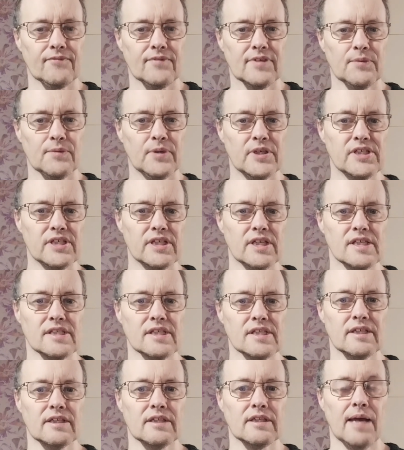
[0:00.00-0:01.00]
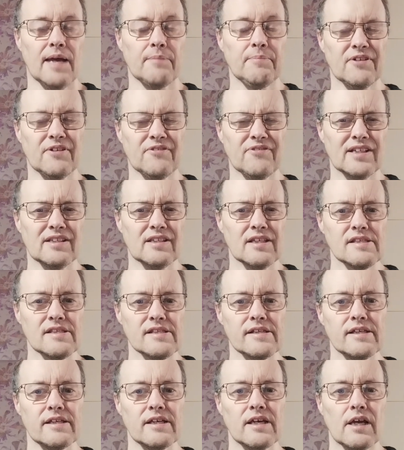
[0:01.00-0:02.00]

which is an epic fantasy